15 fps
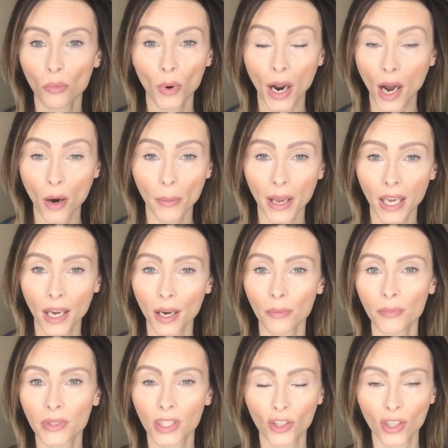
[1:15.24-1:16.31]
brow
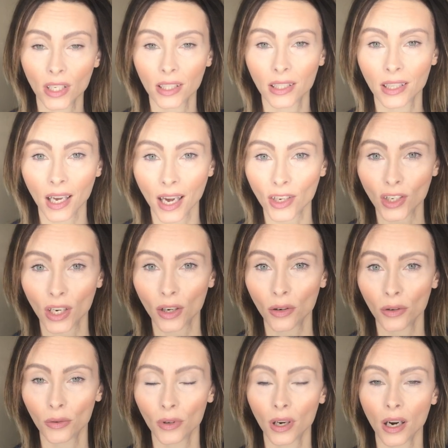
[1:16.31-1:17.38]
makeup, such as the
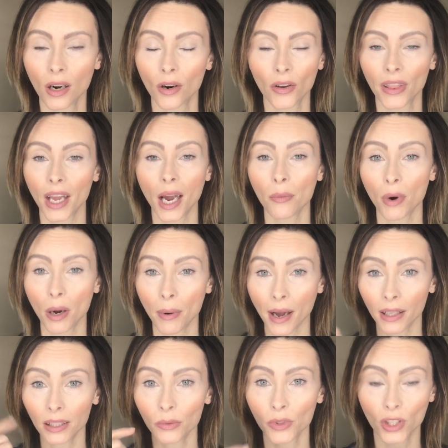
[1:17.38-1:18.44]
eyeshadow or the eyebrow
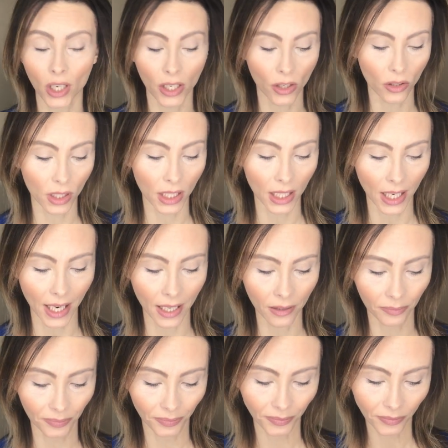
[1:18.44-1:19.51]
palette, which I use
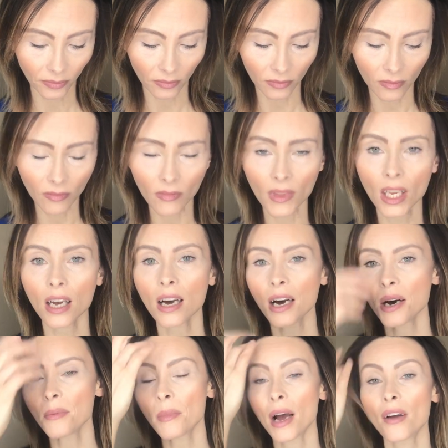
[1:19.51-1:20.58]
today.
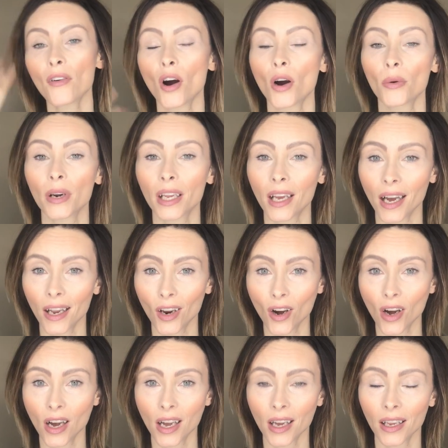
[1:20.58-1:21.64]
I've already got
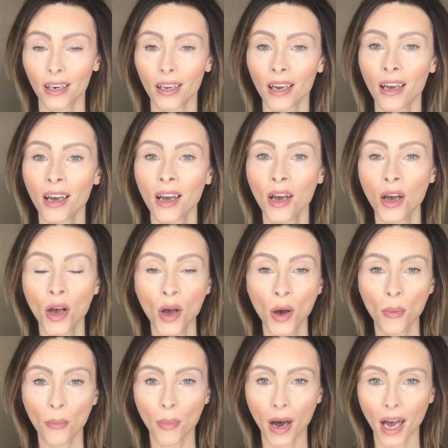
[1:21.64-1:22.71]
on
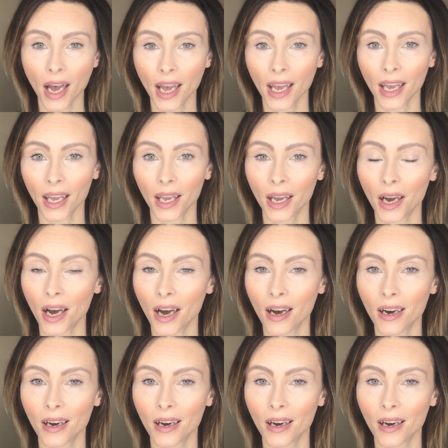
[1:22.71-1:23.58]
my